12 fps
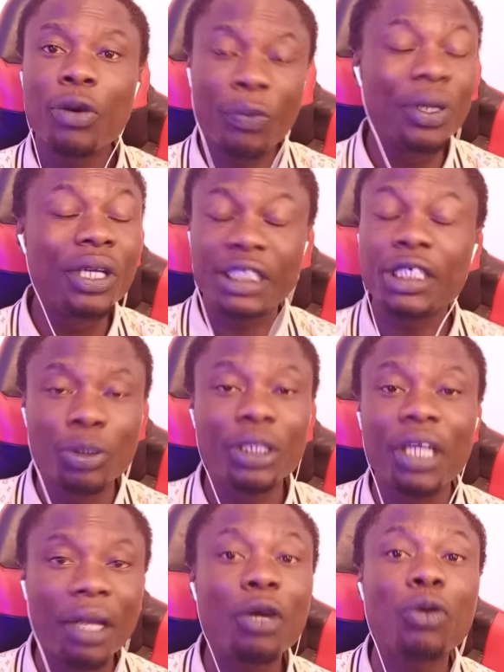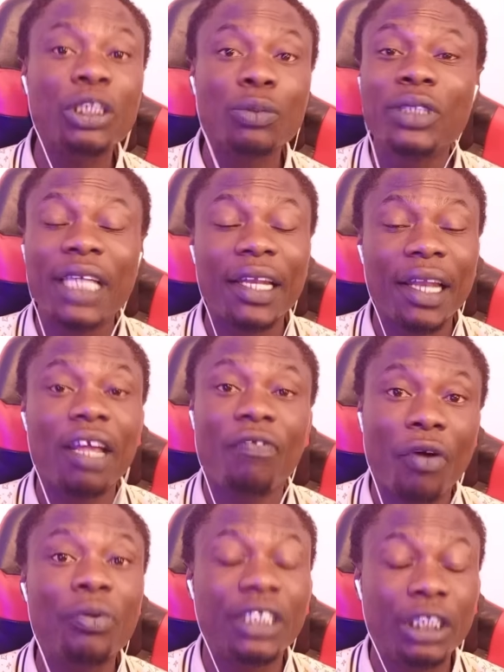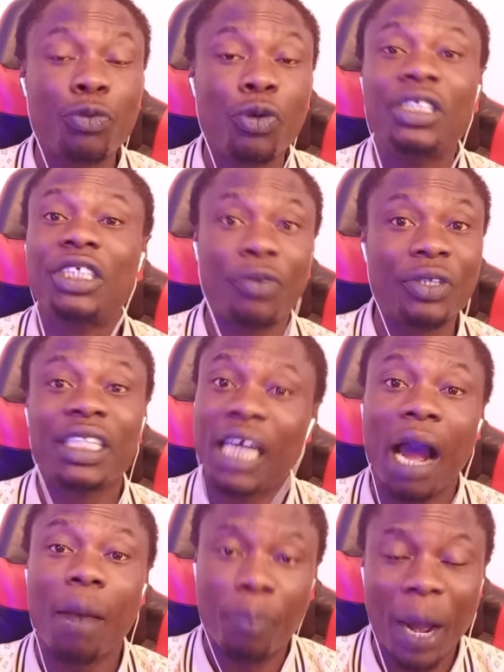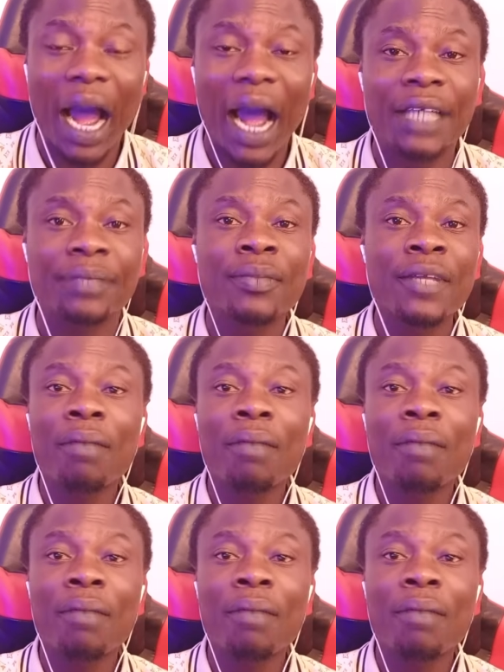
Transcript: which you moody and you to say na very serious critical pa